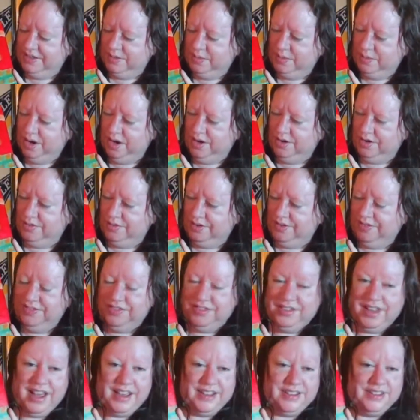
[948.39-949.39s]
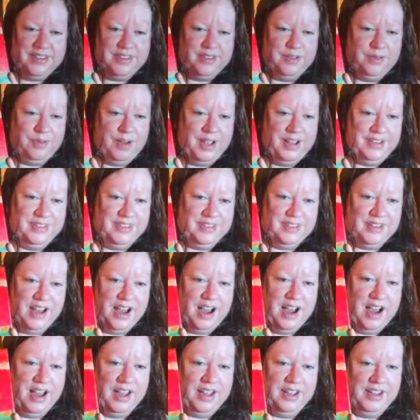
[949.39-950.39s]
the water reflects the red
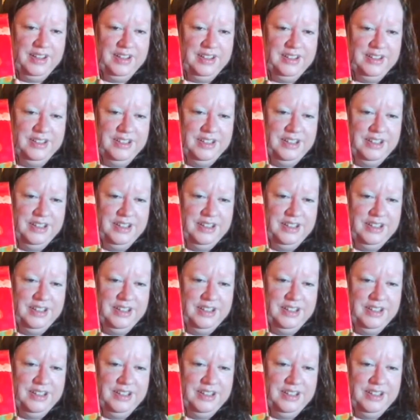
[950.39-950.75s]
sky.